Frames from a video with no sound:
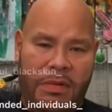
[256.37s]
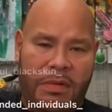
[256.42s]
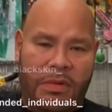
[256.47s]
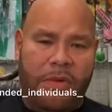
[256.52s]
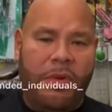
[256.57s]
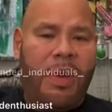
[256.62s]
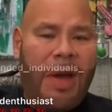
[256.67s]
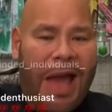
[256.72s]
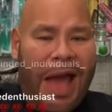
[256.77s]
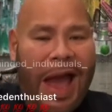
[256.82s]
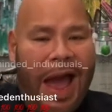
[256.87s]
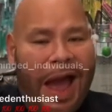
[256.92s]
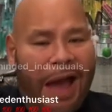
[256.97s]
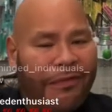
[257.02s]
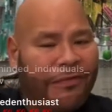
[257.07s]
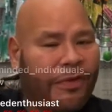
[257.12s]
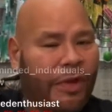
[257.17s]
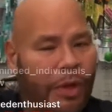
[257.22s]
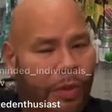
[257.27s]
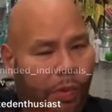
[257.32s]
You
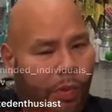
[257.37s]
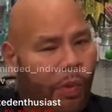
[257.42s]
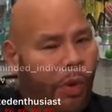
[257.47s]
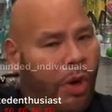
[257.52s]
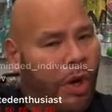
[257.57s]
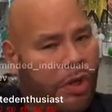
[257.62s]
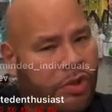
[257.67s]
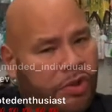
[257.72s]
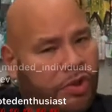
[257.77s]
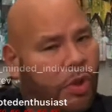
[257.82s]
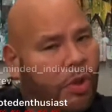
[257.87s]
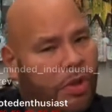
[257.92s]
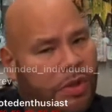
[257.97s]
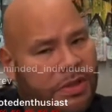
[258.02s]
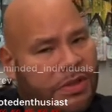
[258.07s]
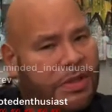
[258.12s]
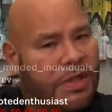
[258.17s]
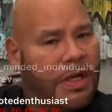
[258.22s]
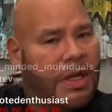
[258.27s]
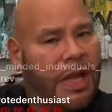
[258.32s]
have to walk
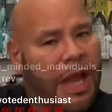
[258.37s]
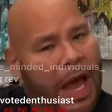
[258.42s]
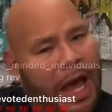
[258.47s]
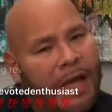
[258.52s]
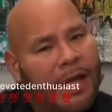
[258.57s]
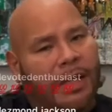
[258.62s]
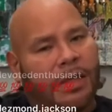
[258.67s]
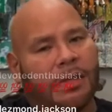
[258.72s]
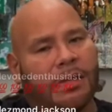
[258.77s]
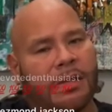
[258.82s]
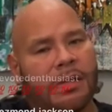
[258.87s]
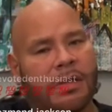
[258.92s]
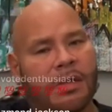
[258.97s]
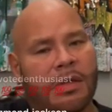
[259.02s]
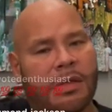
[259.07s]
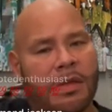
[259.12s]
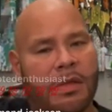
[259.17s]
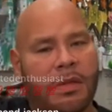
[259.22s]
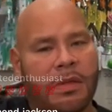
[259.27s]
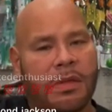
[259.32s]
towards the light
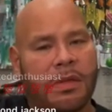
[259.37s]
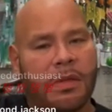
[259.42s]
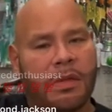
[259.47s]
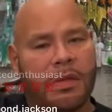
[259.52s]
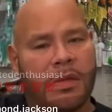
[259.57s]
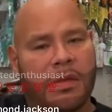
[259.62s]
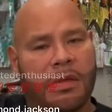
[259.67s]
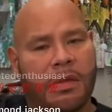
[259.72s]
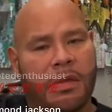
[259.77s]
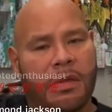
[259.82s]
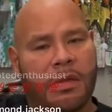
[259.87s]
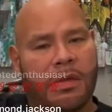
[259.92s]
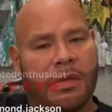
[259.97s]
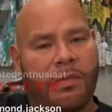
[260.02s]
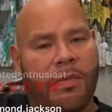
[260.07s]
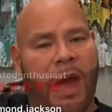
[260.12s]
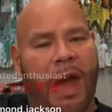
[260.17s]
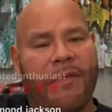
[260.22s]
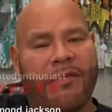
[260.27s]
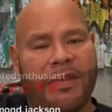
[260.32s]

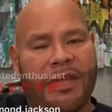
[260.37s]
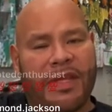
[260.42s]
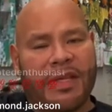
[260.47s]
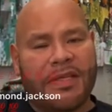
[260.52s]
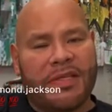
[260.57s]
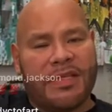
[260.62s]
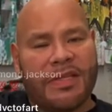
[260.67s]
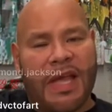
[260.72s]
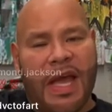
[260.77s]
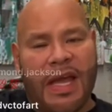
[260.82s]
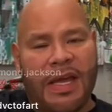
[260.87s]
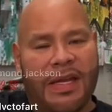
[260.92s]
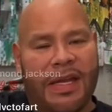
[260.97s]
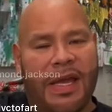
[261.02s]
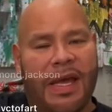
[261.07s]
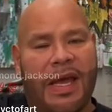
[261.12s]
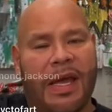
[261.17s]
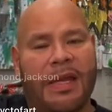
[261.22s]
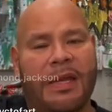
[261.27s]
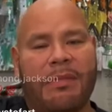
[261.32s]
rather than stay
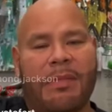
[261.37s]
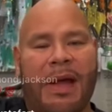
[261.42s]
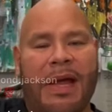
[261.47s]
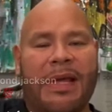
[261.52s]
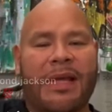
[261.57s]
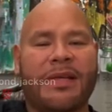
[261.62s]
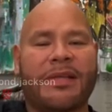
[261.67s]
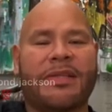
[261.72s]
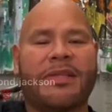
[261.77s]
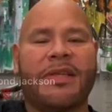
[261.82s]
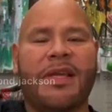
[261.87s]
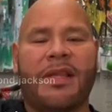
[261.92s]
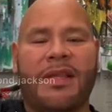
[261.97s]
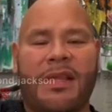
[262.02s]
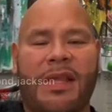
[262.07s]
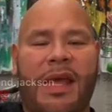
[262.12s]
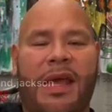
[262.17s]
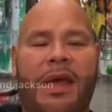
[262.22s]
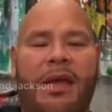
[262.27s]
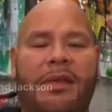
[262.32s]
there. Anybody could sit
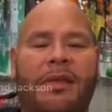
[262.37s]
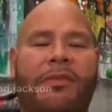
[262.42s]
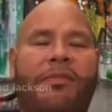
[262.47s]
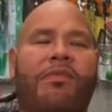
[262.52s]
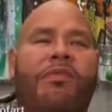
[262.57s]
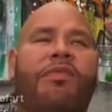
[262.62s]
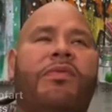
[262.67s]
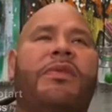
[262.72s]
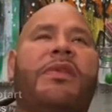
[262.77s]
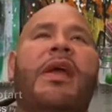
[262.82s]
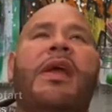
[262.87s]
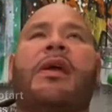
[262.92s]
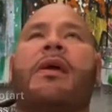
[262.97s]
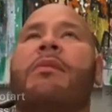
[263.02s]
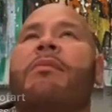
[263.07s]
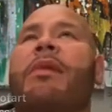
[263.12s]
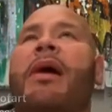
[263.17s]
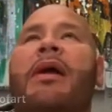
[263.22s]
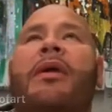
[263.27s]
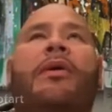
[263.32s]
there and think
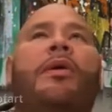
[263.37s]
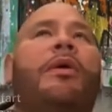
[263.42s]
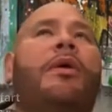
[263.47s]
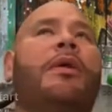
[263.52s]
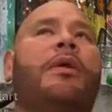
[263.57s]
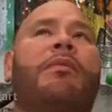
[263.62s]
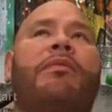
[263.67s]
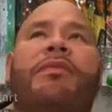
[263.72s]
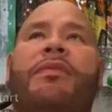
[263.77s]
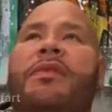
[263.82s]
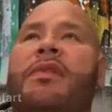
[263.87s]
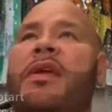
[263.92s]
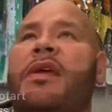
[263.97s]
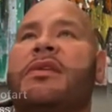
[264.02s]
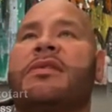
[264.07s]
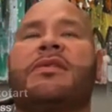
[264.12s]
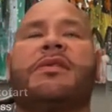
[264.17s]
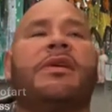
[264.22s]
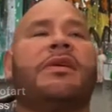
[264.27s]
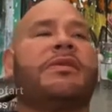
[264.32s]
about all of
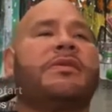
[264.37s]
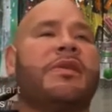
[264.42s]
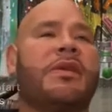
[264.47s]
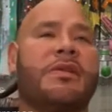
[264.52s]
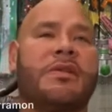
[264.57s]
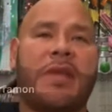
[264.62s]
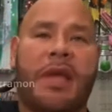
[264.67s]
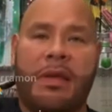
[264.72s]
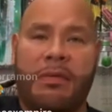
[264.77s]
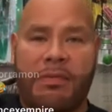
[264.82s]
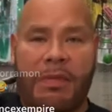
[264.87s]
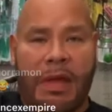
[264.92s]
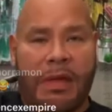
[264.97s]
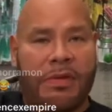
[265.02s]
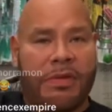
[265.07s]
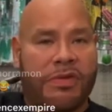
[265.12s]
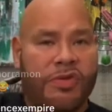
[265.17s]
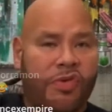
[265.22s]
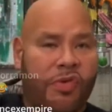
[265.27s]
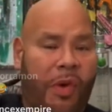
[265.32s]
this, and
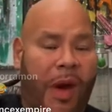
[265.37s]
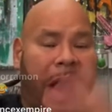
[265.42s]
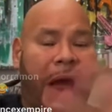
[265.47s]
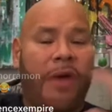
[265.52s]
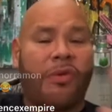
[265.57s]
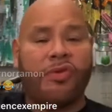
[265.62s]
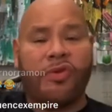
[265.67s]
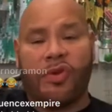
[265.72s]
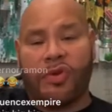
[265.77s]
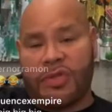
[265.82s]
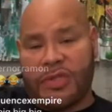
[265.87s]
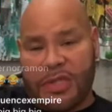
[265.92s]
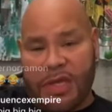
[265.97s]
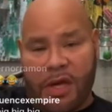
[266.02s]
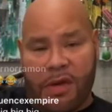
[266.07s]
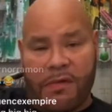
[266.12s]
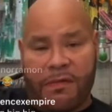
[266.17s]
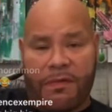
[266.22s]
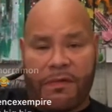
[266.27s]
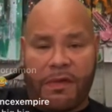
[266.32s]
drown
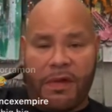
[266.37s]
yourself.